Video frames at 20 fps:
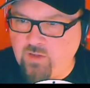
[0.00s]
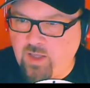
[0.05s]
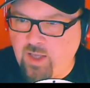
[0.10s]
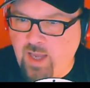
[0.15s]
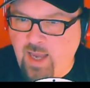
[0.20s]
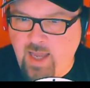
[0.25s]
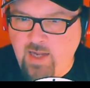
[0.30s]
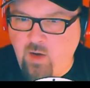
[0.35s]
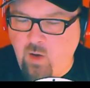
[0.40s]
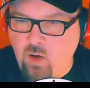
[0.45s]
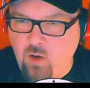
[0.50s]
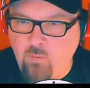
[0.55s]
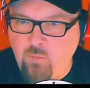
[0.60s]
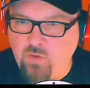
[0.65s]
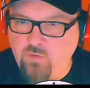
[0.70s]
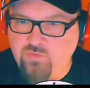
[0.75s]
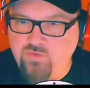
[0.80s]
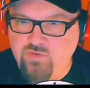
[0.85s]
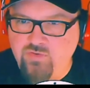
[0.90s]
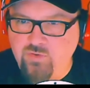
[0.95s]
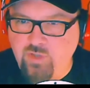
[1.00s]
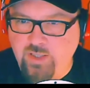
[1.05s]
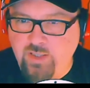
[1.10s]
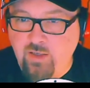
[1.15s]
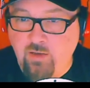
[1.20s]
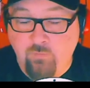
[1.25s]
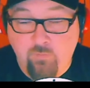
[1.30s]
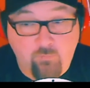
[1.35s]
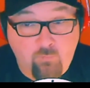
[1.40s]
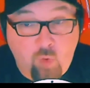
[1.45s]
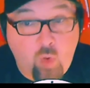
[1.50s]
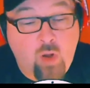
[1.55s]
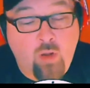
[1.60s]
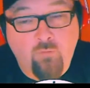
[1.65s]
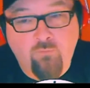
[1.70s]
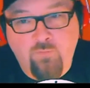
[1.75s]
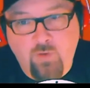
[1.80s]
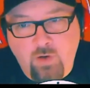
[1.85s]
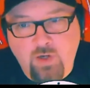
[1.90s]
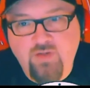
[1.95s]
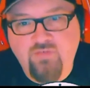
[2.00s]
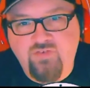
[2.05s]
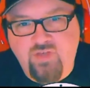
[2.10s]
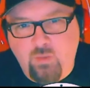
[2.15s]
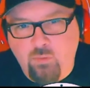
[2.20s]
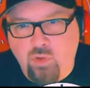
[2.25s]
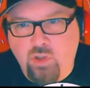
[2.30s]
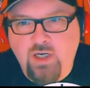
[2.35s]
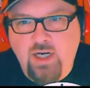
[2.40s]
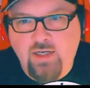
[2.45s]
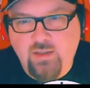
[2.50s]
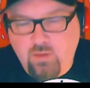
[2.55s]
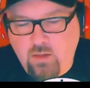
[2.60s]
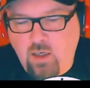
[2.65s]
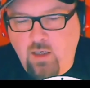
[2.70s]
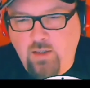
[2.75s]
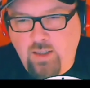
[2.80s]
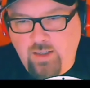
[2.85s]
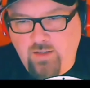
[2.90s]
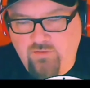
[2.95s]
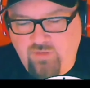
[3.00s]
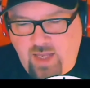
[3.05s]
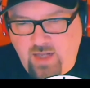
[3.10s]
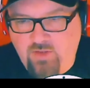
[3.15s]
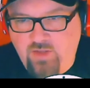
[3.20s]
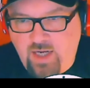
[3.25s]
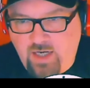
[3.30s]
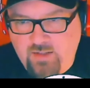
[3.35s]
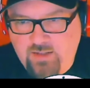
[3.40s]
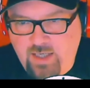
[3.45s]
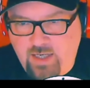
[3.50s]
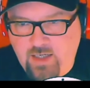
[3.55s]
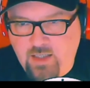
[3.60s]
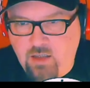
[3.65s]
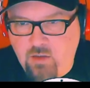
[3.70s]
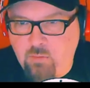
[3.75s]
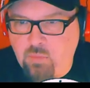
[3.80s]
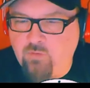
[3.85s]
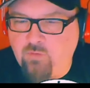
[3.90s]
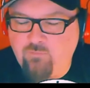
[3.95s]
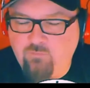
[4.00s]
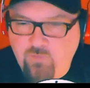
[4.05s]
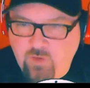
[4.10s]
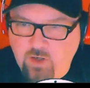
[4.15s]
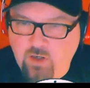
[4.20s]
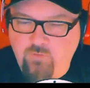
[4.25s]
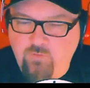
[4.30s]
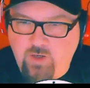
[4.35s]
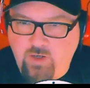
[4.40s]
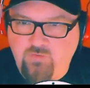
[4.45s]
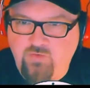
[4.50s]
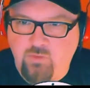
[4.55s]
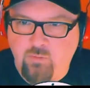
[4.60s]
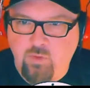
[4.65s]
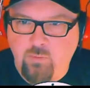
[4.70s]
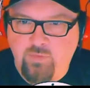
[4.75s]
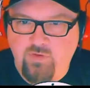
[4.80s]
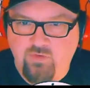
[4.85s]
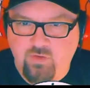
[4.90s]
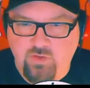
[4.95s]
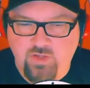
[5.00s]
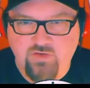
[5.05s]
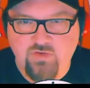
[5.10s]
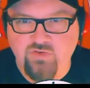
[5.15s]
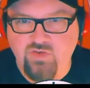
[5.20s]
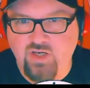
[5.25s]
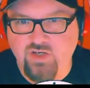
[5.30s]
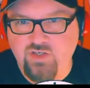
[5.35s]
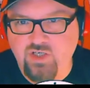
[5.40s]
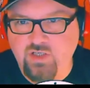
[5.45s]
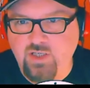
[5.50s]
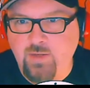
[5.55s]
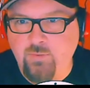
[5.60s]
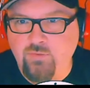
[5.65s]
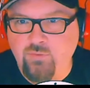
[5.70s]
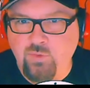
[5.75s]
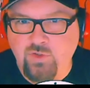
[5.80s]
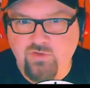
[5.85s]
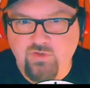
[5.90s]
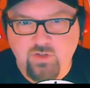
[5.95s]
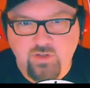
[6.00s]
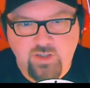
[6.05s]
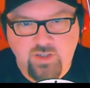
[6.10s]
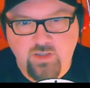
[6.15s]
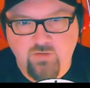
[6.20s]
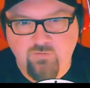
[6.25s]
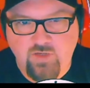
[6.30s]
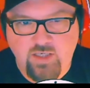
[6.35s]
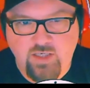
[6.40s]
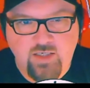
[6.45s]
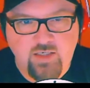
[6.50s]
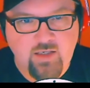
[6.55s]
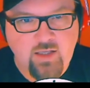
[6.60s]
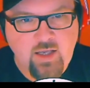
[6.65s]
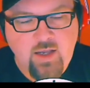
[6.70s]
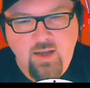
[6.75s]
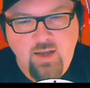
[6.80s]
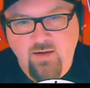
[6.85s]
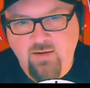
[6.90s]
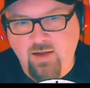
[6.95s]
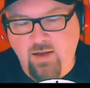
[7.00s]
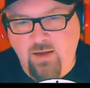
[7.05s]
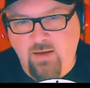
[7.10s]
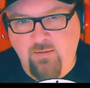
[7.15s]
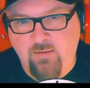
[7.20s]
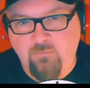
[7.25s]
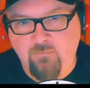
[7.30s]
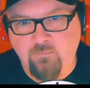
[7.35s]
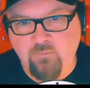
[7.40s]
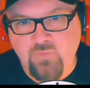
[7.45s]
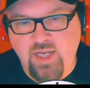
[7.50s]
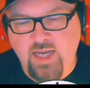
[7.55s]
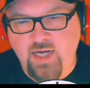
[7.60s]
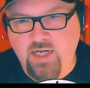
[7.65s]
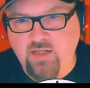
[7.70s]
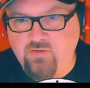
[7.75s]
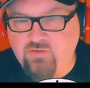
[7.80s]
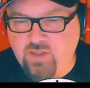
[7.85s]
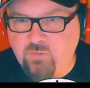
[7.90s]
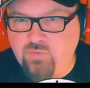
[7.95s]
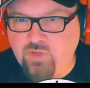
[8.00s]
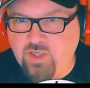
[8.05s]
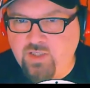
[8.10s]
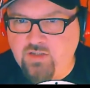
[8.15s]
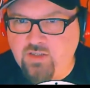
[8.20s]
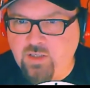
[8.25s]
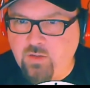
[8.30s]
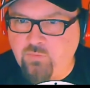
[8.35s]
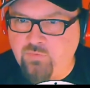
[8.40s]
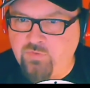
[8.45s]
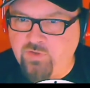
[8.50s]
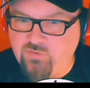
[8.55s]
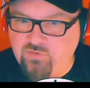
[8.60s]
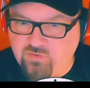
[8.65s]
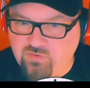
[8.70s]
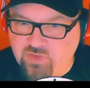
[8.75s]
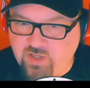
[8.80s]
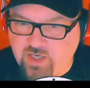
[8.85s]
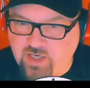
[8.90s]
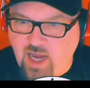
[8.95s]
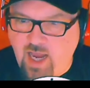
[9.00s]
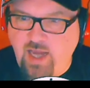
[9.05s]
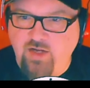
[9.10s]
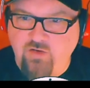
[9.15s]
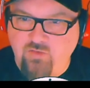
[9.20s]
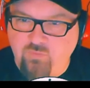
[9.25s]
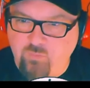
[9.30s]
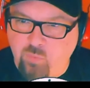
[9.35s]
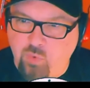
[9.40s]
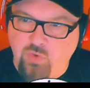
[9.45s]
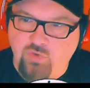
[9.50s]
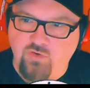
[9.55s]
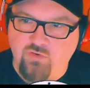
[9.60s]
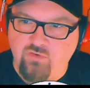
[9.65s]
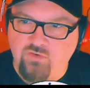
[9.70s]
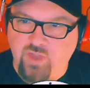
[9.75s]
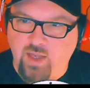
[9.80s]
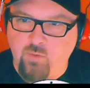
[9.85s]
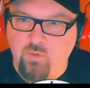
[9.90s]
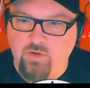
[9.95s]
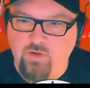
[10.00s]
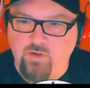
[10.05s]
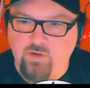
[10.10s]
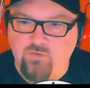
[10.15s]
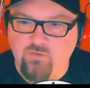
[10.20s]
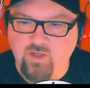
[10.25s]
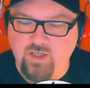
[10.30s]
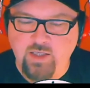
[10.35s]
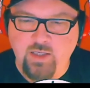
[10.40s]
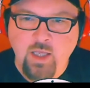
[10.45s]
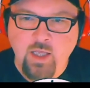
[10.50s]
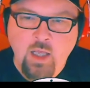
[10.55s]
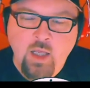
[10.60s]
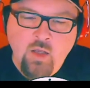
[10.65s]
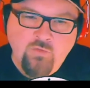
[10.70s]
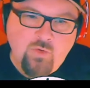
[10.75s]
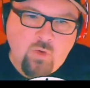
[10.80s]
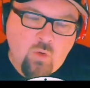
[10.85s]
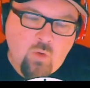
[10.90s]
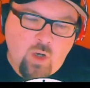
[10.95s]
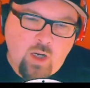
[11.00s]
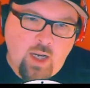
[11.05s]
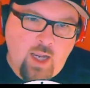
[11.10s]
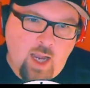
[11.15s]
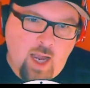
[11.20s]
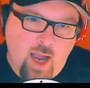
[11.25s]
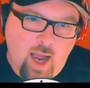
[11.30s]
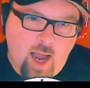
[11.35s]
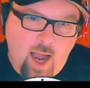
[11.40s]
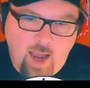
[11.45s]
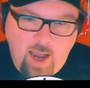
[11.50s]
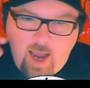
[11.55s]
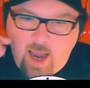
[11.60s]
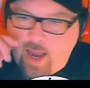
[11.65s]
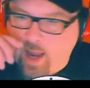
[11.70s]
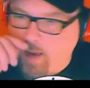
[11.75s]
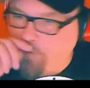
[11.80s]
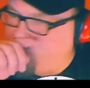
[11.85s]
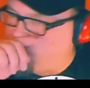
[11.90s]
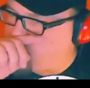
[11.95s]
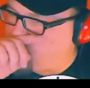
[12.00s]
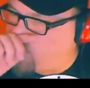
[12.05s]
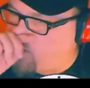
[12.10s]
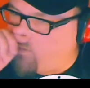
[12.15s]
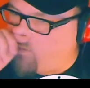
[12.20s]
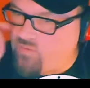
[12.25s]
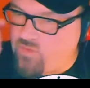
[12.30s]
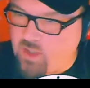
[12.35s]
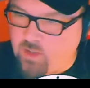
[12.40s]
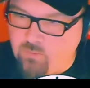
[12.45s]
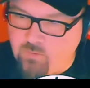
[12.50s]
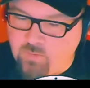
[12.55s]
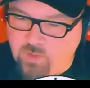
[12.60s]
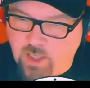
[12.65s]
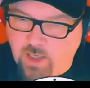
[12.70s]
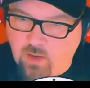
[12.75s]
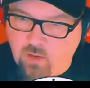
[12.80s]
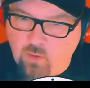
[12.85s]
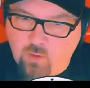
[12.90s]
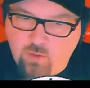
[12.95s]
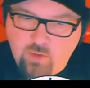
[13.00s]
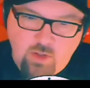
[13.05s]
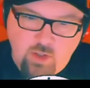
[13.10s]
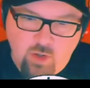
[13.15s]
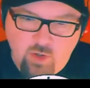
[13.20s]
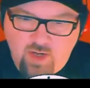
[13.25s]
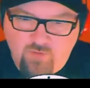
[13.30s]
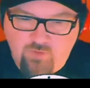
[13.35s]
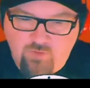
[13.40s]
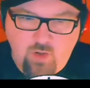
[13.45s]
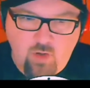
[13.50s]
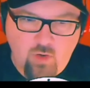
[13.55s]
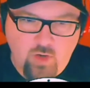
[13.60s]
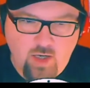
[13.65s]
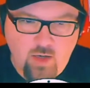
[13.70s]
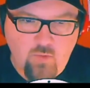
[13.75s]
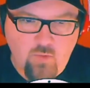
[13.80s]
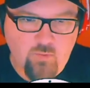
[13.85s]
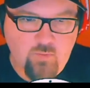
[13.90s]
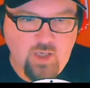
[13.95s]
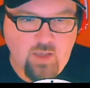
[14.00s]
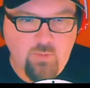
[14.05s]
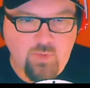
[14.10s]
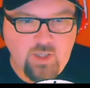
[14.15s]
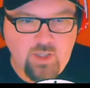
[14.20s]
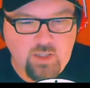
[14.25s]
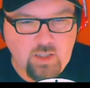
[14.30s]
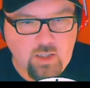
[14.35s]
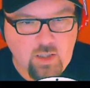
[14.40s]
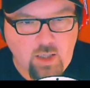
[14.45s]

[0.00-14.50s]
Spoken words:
had almost like, very similar, not exactly identical, but a very, very similar piece of legislation that was recently defeated. And it seems like, you know, this is the kind of pushes that we're going to see. So I'm just, you know, you don't have to go here with me, but,